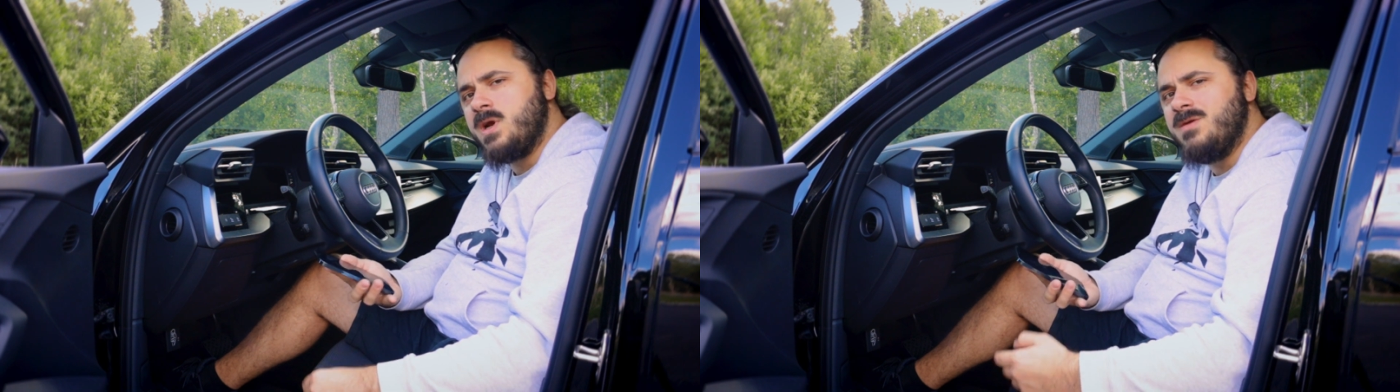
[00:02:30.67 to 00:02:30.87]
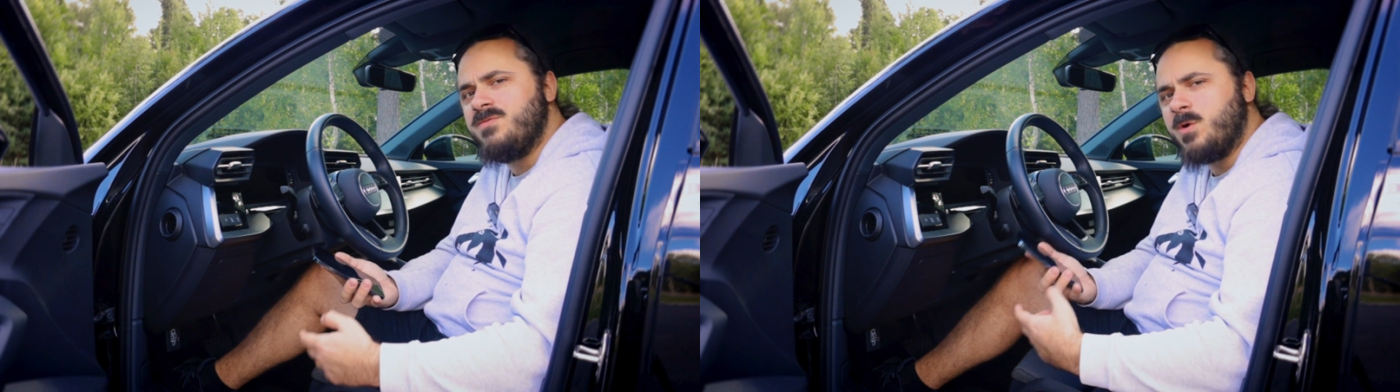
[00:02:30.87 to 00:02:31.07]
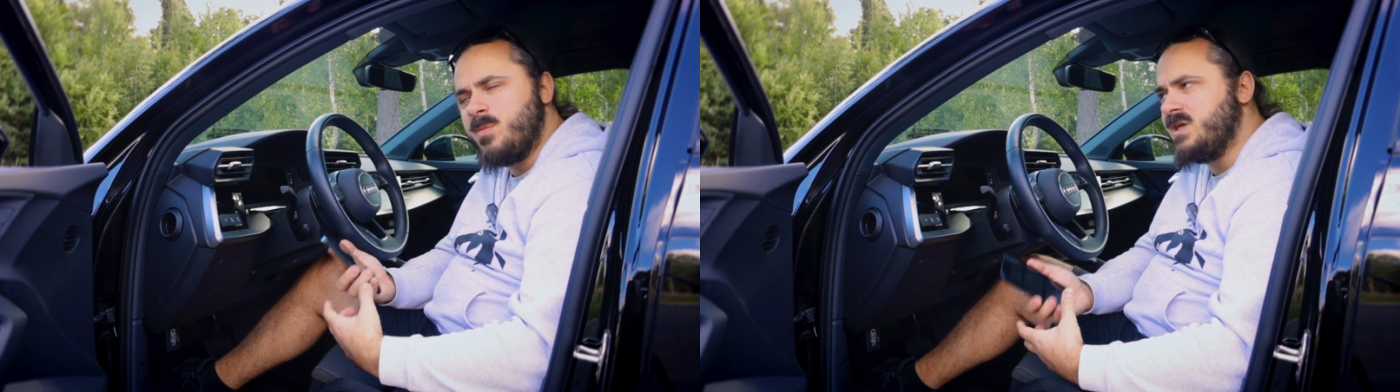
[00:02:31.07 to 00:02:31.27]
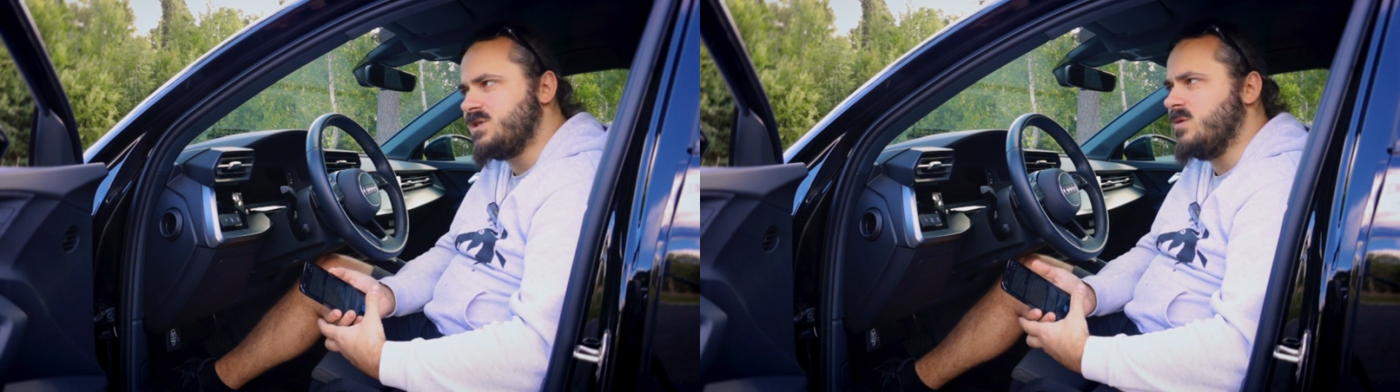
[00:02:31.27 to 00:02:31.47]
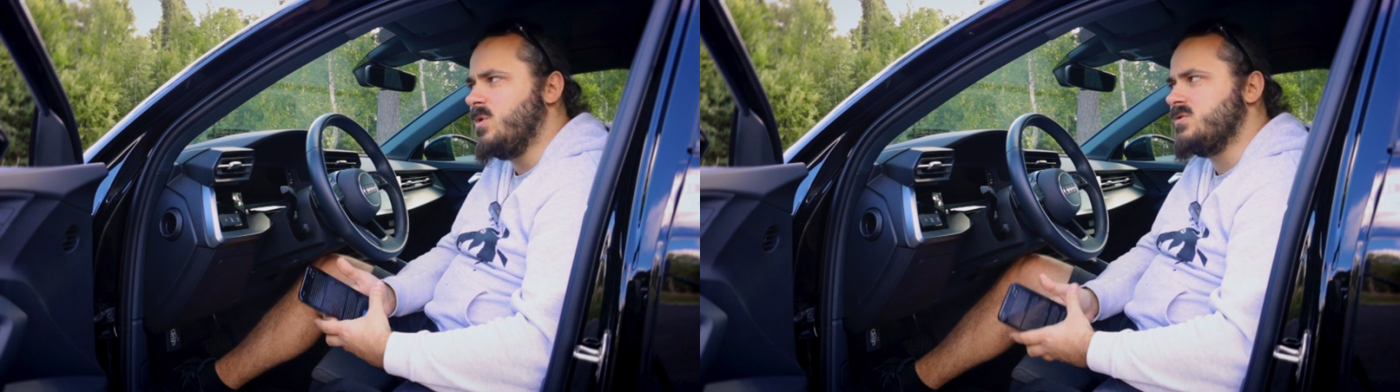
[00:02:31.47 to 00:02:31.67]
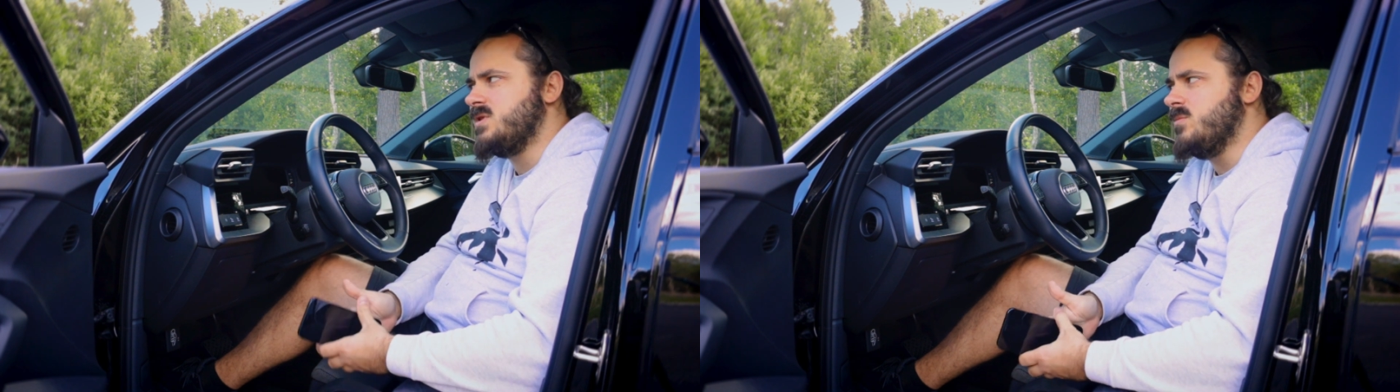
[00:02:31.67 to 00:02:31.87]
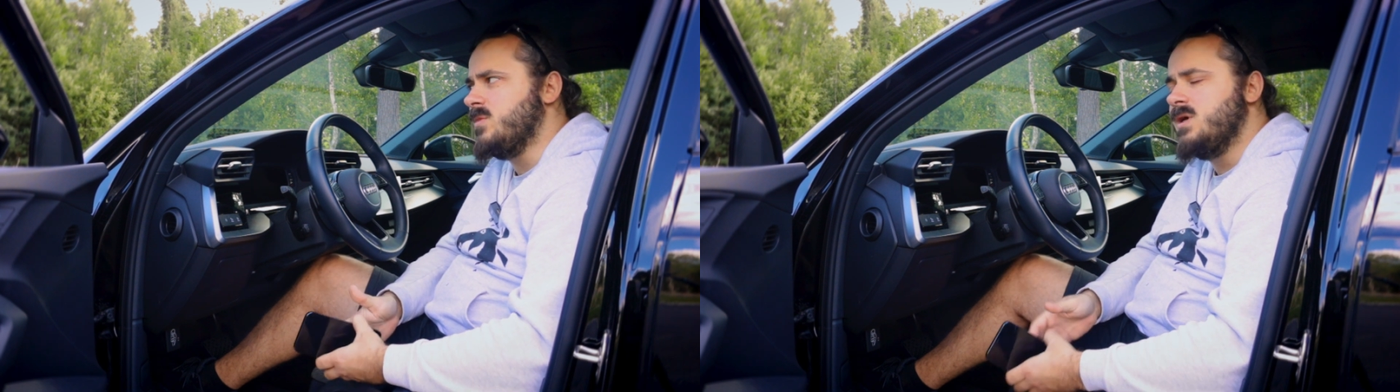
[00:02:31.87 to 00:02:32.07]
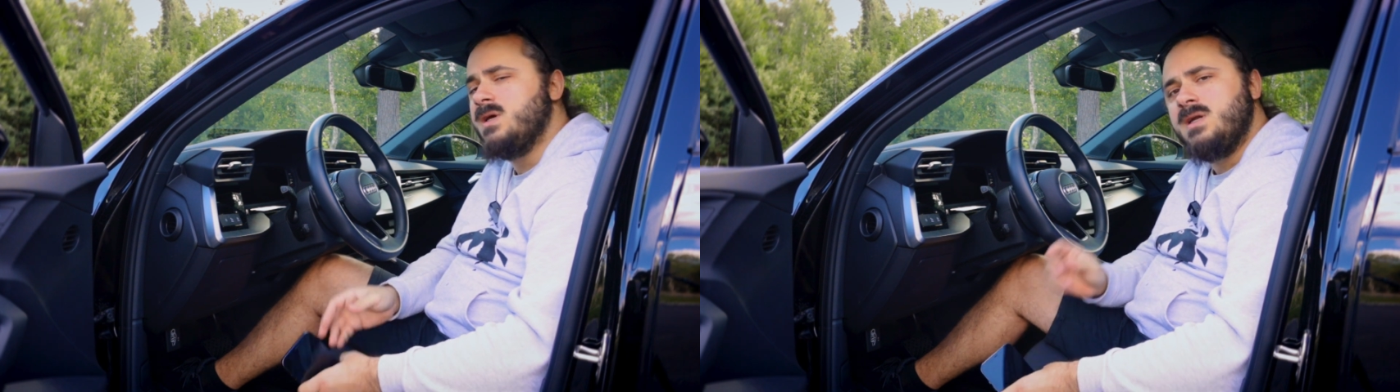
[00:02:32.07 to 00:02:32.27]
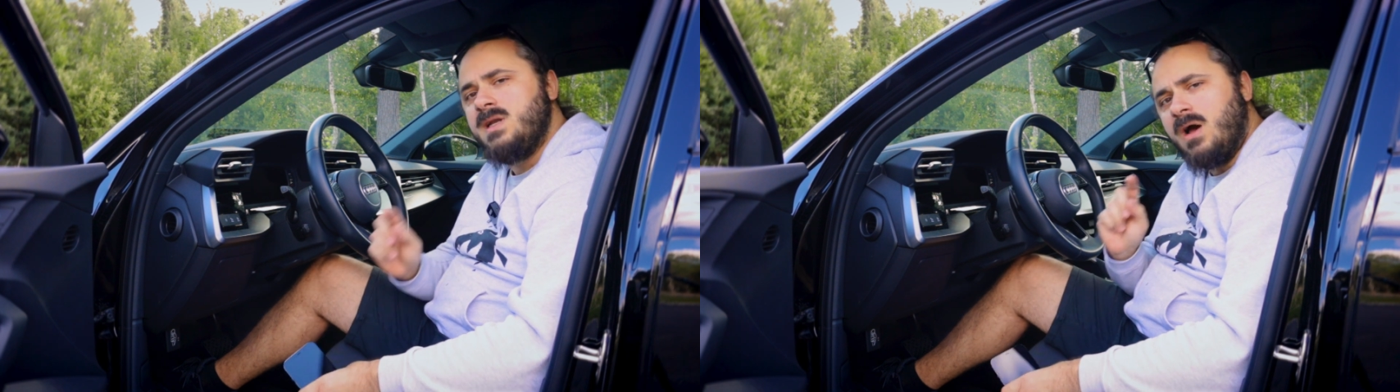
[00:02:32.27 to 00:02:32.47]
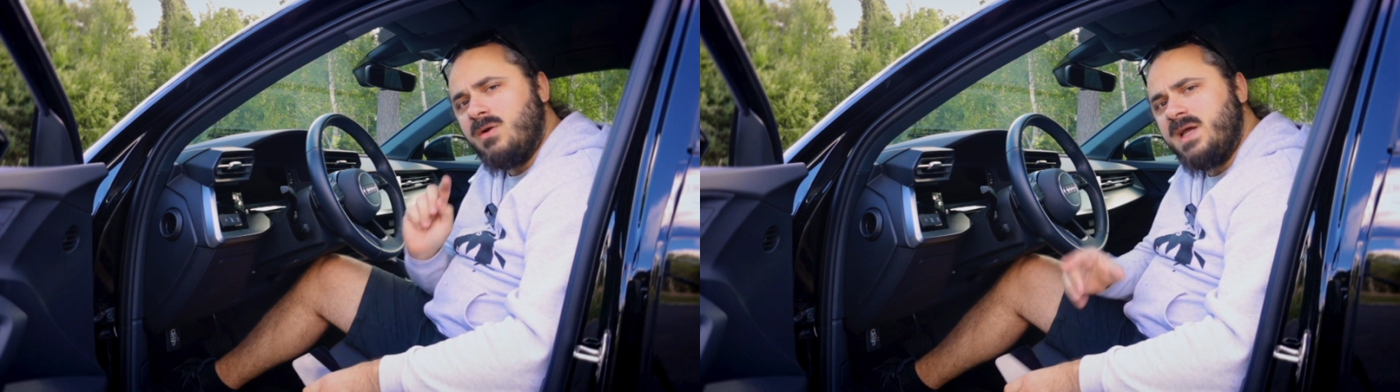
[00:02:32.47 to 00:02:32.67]
information about them.
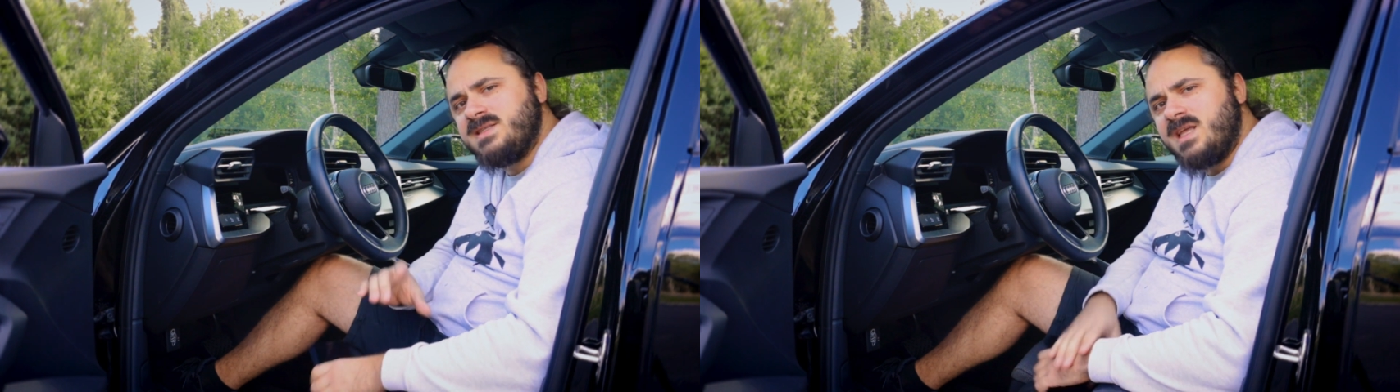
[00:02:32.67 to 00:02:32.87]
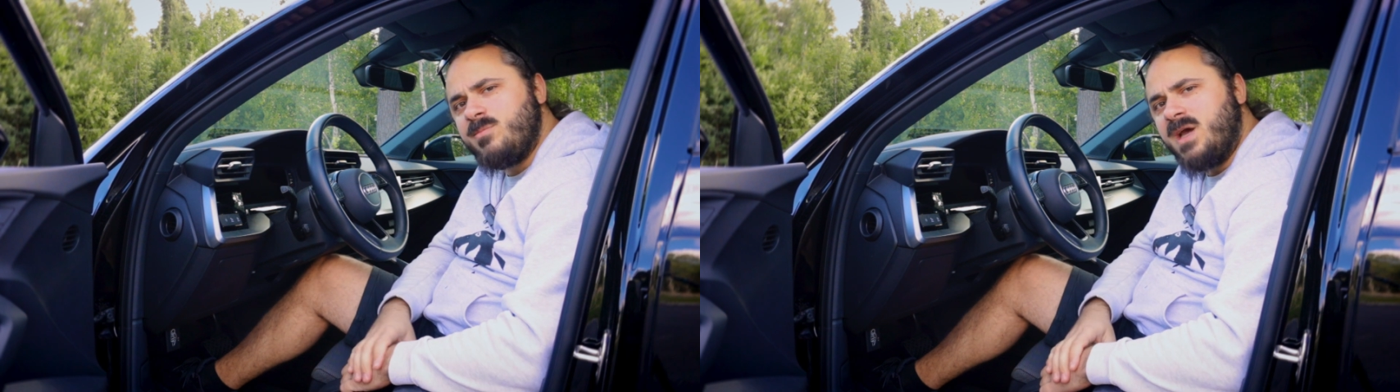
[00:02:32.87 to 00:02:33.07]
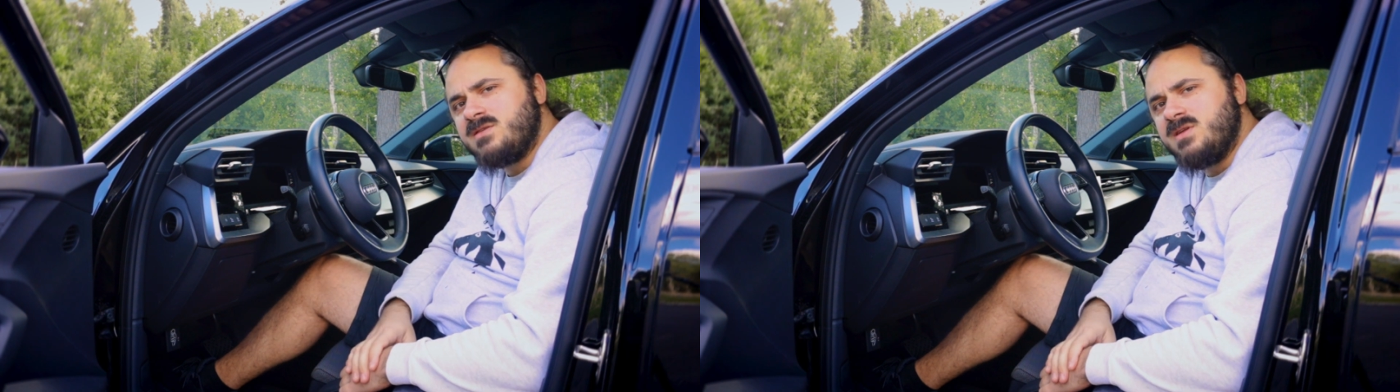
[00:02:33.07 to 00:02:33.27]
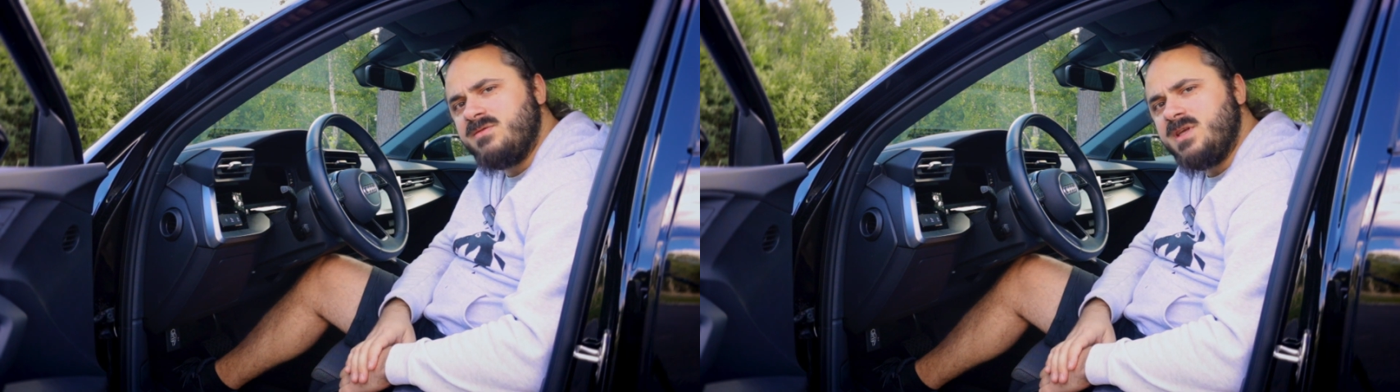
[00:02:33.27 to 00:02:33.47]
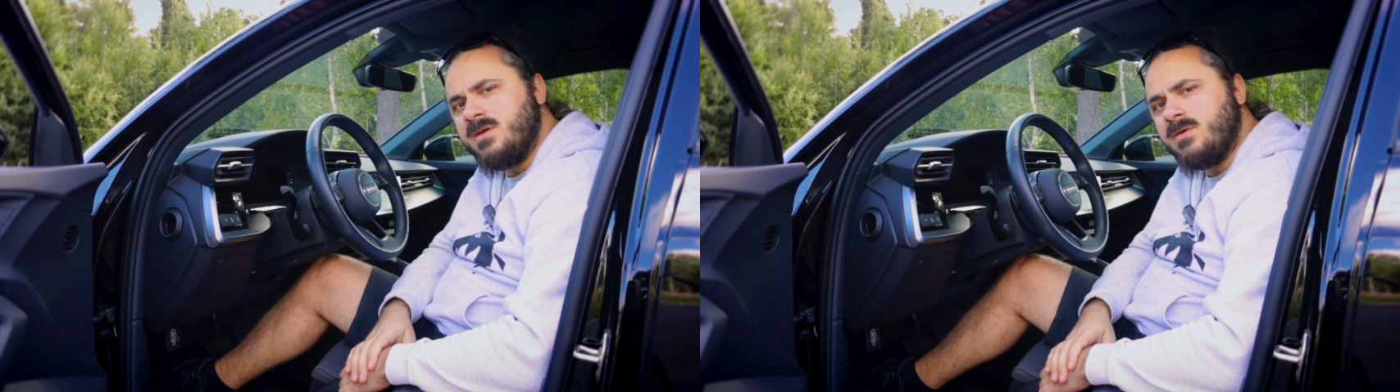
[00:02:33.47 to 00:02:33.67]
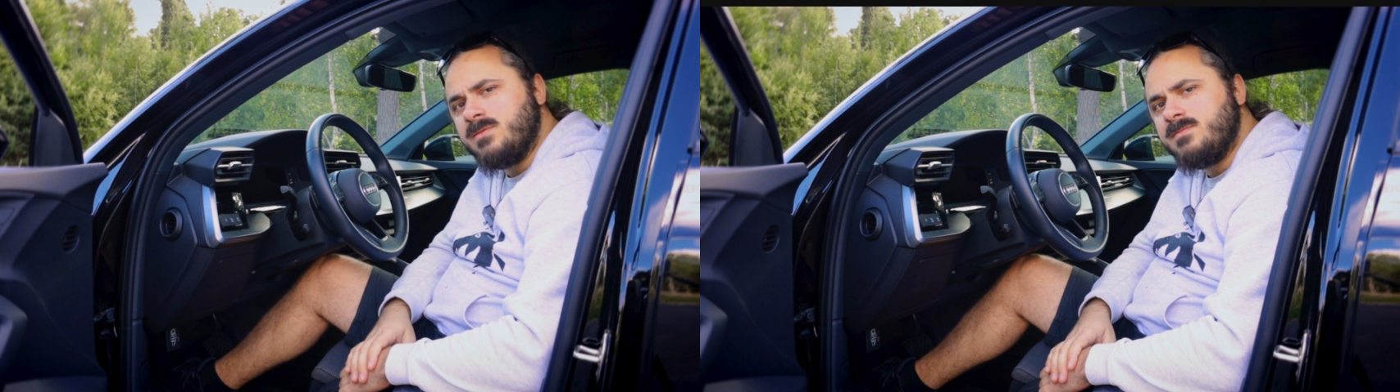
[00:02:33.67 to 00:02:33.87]
Now let's get back to the video.